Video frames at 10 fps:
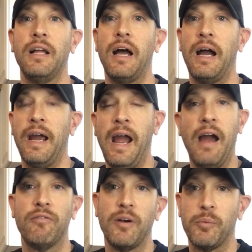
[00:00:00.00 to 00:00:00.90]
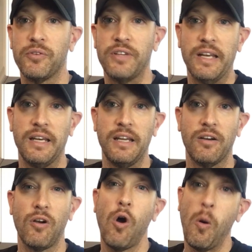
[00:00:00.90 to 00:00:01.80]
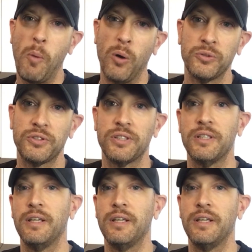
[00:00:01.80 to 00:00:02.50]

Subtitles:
I have represented here almost.